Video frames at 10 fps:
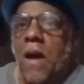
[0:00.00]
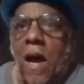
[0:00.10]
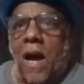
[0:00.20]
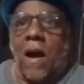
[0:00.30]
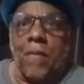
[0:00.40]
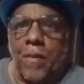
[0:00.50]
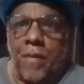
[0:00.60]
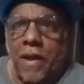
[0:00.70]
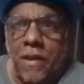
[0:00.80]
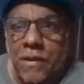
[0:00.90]
I'm a
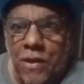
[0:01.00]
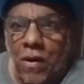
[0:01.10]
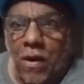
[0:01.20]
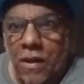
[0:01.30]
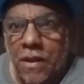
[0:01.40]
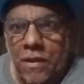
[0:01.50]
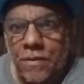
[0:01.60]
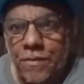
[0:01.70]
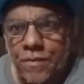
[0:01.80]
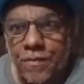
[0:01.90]
main target.
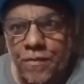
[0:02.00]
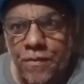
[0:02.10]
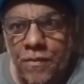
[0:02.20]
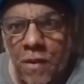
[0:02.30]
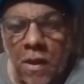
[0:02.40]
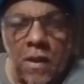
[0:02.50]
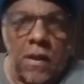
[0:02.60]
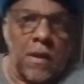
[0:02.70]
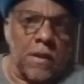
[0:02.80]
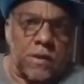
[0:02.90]

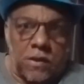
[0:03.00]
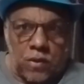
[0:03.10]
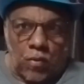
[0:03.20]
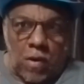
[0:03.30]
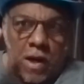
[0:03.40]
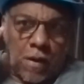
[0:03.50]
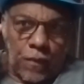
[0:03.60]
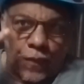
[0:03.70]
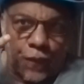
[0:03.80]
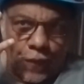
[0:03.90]
This is
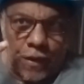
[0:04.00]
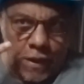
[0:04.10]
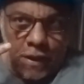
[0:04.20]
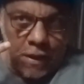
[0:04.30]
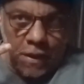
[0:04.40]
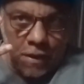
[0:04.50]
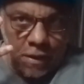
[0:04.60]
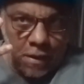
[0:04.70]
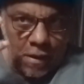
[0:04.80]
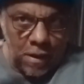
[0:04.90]
round 3.
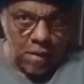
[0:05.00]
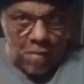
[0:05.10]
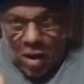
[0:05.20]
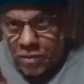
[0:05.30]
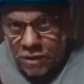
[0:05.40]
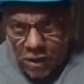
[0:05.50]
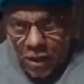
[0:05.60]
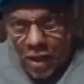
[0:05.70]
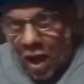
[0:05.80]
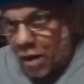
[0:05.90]
And Mama
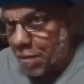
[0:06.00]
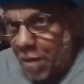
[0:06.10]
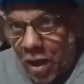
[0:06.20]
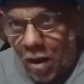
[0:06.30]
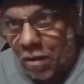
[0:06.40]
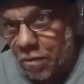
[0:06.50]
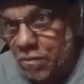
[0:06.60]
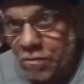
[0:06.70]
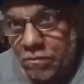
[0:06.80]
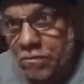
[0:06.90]
said knock 'em out.
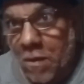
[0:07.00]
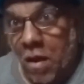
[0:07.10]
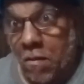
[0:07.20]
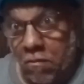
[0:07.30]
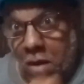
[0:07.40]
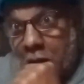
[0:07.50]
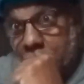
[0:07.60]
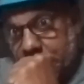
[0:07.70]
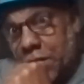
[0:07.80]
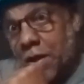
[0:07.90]

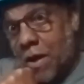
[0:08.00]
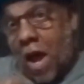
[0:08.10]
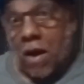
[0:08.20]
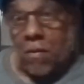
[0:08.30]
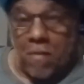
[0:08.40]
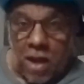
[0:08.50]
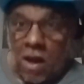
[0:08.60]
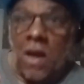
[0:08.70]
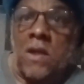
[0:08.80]
Mama said knock 'em out.